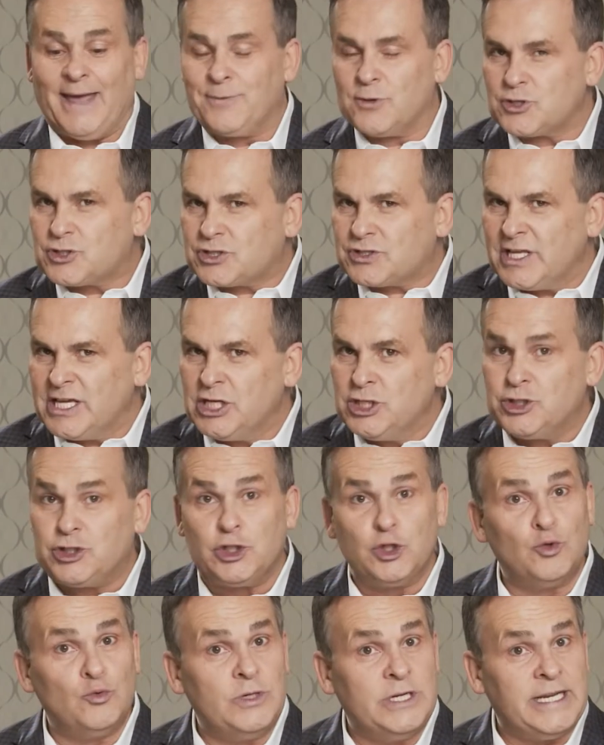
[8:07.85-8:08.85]
And there's
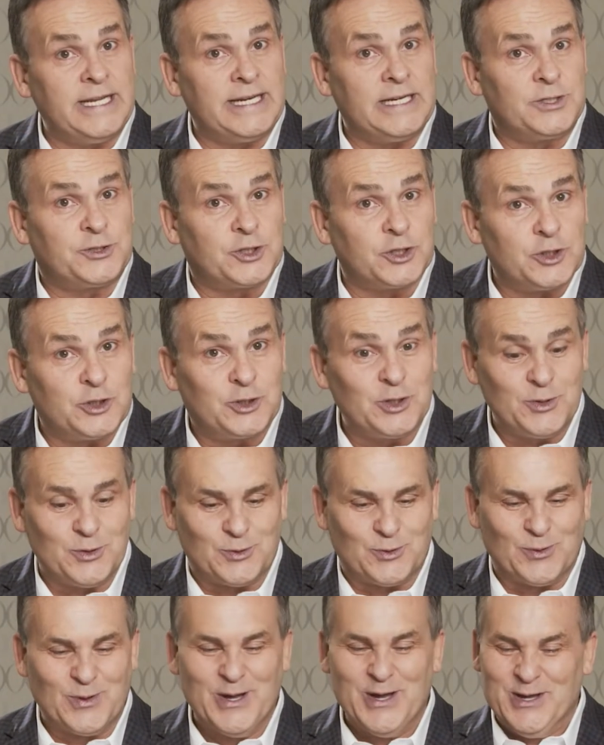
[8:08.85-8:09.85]
things you need to
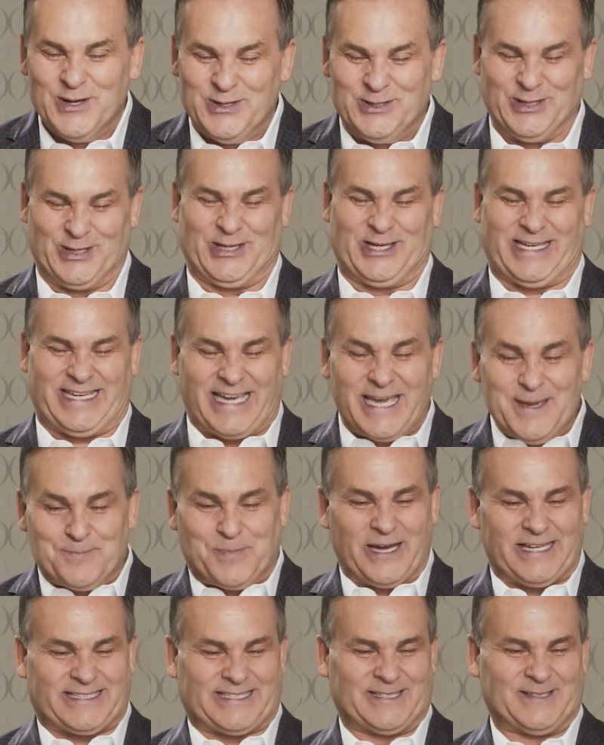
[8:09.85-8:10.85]
do to
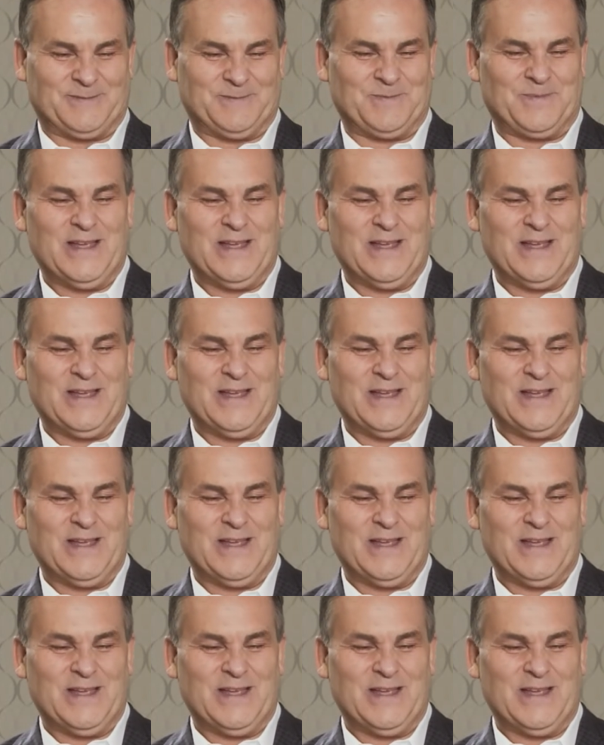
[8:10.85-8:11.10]
keep it.